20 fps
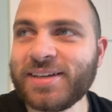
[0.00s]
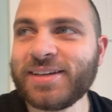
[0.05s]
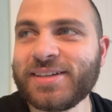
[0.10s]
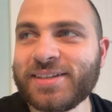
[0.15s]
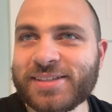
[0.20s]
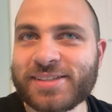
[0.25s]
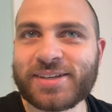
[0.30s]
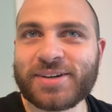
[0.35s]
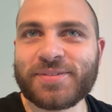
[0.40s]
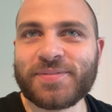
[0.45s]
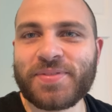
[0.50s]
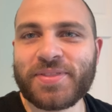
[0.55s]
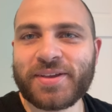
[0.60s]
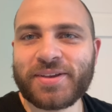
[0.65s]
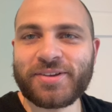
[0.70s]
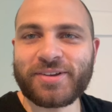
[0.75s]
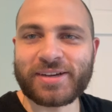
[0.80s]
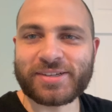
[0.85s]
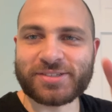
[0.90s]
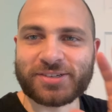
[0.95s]
So
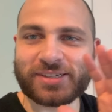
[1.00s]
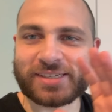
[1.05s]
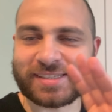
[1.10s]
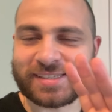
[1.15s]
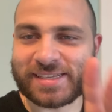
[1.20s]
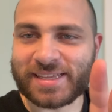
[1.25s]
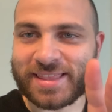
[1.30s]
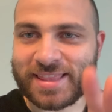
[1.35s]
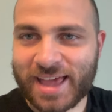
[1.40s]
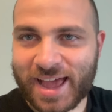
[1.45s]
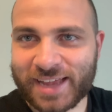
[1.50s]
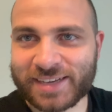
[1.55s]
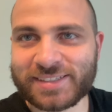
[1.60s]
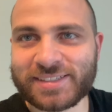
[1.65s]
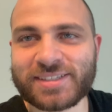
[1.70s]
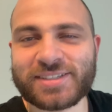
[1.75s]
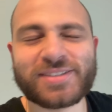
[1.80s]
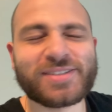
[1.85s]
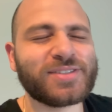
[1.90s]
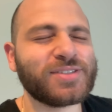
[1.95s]
you guys are gonna see that.
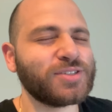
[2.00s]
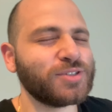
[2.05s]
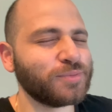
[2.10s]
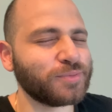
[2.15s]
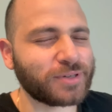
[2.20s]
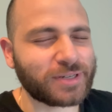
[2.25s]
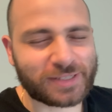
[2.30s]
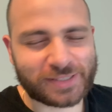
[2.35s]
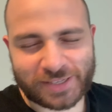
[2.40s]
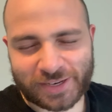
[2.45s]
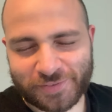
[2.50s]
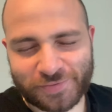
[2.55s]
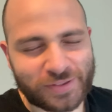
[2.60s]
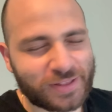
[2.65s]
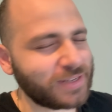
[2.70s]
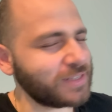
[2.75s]
Super excited for that.